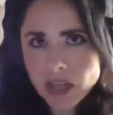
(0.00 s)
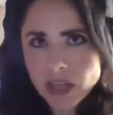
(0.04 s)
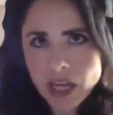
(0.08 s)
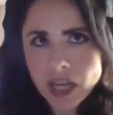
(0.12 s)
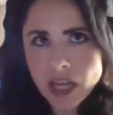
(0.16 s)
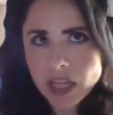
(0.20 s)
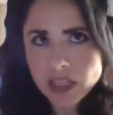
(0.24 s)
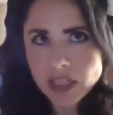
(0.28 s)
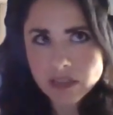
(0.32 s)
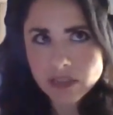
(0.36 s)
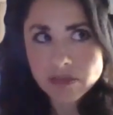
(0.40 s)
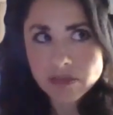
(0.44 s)

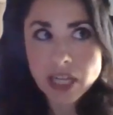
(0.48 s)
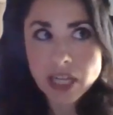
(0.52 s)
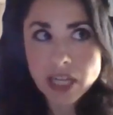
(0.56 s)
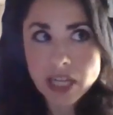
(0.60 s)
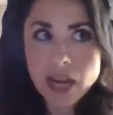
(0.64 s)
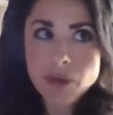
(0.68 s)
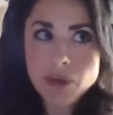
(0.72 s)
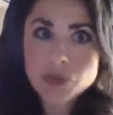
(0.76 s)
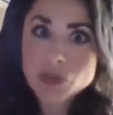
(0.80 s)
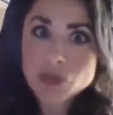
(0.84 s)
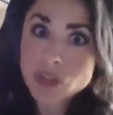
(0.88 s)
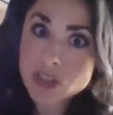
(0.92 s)
I
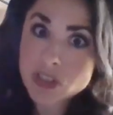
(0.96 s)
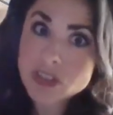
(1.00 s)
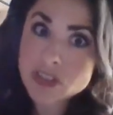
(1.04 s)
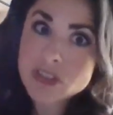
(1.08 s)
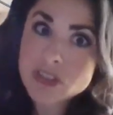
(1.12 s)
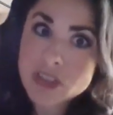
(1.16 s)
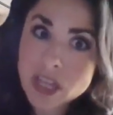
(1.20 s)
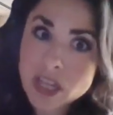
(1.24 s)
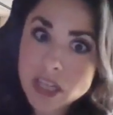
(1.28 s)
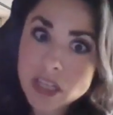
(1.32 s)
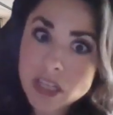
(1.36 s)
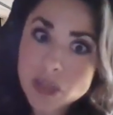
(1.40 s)
was going to
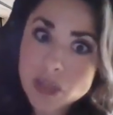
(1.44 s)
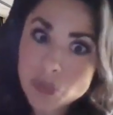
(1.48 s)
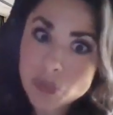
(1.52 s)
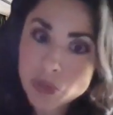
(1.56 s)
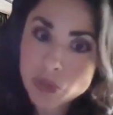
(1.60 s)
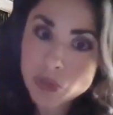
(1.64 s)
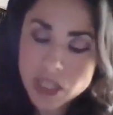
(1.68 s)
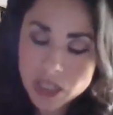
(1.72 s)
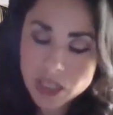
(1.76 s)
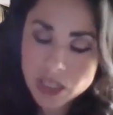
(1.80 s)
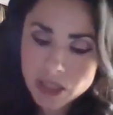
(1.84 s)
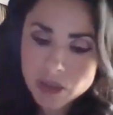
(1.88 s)
say he
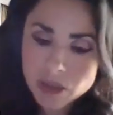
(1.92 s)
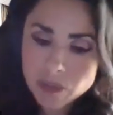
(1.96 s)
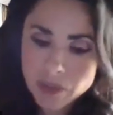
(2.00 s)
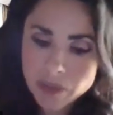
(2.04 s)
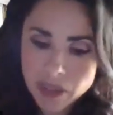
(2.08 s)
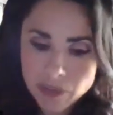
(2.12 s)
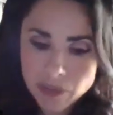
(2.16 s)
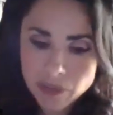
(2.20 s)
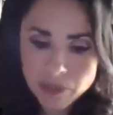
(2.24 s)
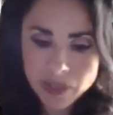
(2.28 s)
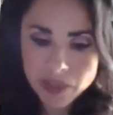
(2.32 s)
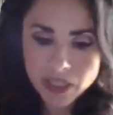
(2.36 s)
would kill
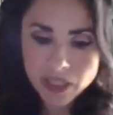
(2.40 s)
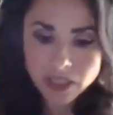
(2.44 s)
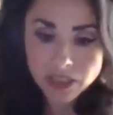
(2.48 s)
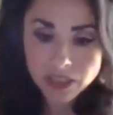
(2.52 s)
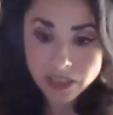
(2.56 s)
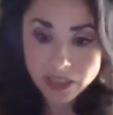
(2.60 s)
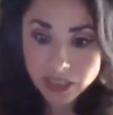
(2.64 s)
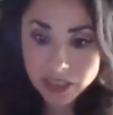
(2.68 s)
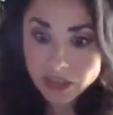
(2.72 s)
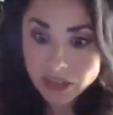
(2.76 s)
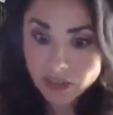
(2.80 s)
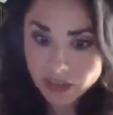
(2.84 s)
me, but
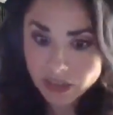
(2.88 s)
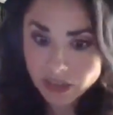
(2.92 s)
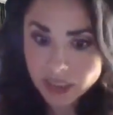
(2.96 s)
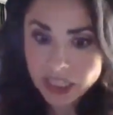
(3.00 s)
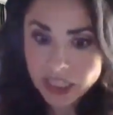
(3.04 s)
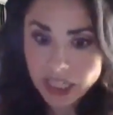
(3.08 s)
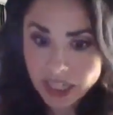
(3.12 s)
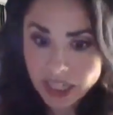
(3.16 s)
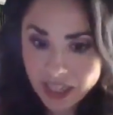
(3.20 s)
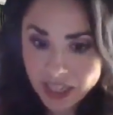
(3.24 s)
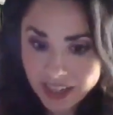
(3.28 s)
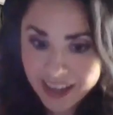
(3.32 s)

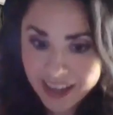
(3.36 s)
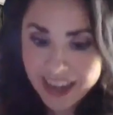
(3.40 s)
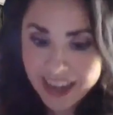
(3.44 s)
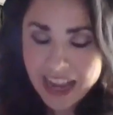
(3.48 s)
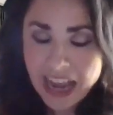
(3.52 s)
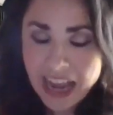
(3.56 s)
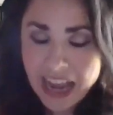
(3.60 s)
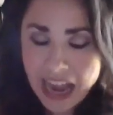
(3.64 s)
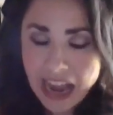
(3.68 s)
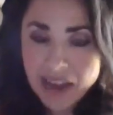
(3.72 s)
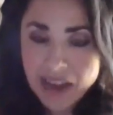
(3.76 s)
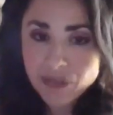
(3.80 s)
literally
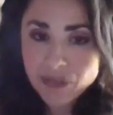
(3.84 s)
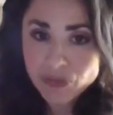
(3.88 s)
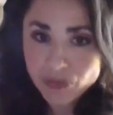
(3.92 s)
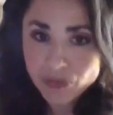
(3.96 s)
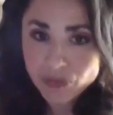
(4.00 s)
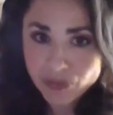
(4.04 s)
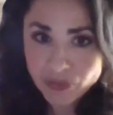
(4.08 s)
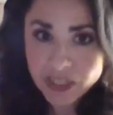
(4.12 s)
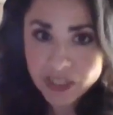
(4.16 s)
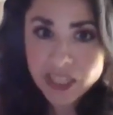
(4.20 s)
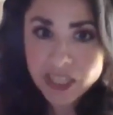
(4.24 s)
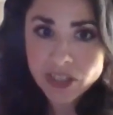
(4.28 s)
I
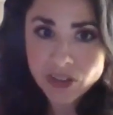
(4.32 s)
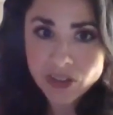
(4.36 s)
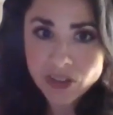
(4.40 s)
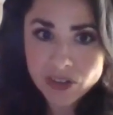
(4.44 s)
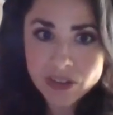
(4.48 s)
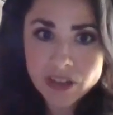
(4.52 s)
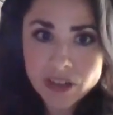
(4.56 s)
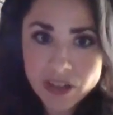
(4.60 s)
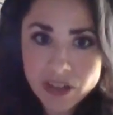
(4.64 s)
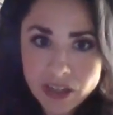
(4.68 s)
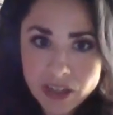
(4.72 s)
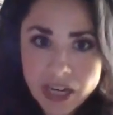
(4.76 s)

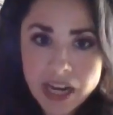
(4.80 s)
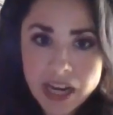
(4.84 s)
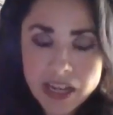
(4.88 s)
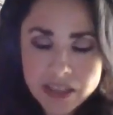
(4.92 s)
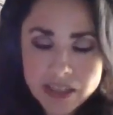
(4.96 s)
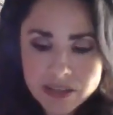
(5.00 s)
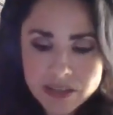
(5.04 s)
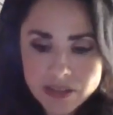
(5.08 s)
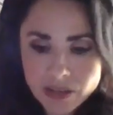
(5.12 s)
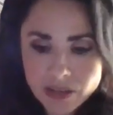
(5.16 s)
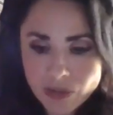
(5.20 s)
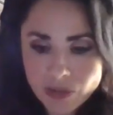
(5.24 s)
feared a
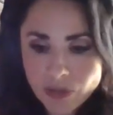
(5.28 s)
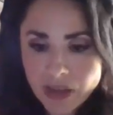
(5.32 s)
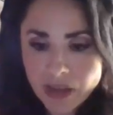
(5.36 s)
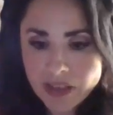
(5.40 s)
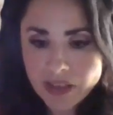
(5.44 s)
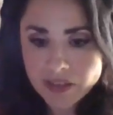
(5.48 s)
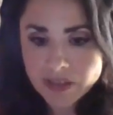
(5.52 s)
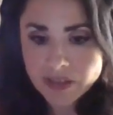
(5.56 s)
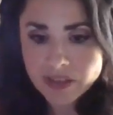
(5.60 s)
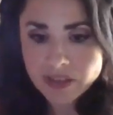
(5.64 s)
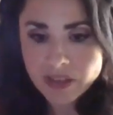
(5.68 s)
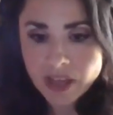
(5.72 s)

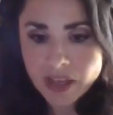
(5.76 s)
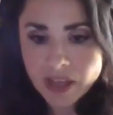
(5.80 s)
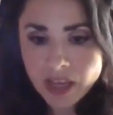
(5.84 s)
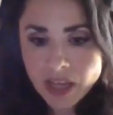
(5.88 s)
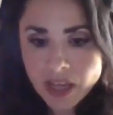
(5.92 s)
consequence.